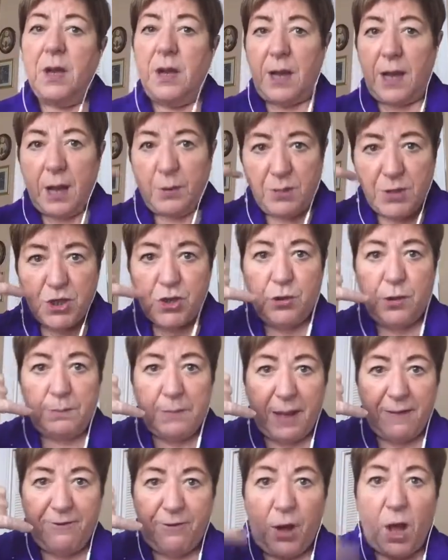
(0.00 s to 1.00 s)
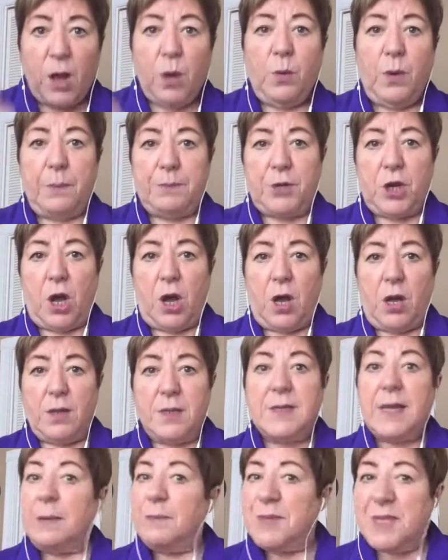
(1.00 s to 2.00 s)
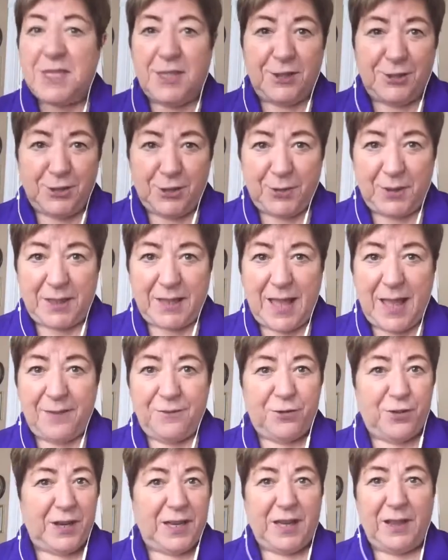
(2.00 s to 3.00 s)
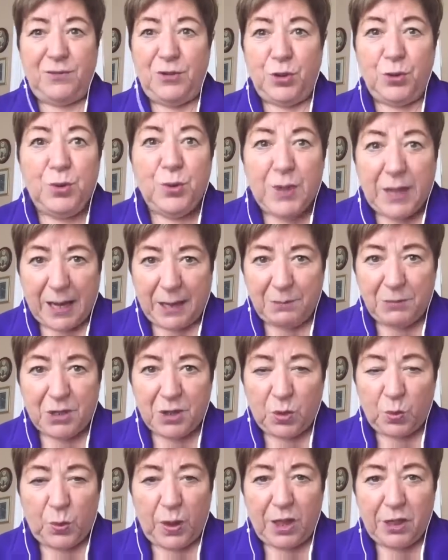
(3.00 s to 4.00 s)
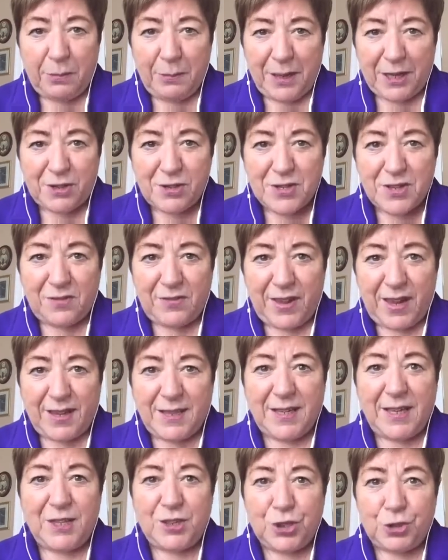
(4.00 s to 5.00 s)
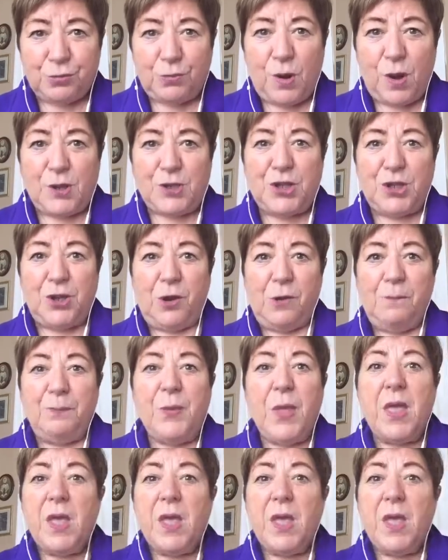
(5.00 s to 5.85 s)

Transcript: I was doing my follow-up calls. I'm still doing that for any of you who came to the Wealth Makers event in Toronto.